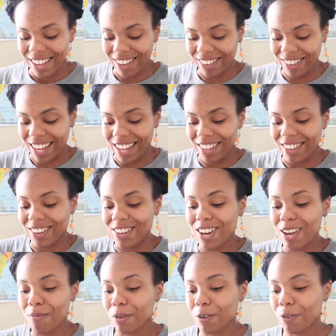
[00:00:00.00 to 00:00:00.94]
Okay,
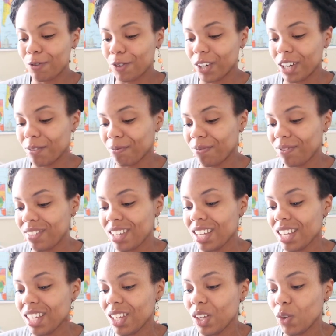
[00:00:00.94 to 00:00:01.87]
number 4.
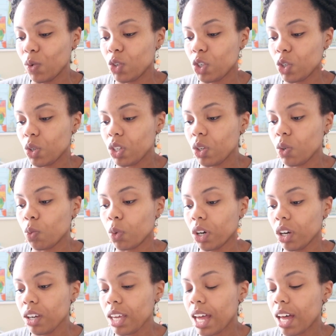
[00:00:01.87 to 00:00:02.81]
Do you
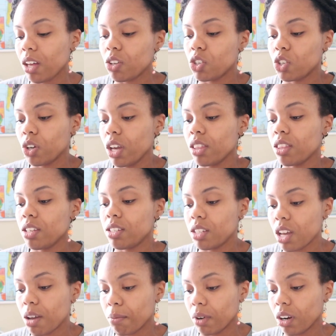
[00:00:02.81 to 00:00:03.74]
work out during the
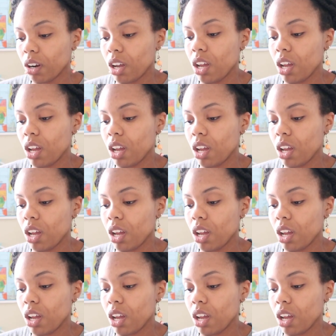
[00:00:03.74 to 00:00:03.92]
summer,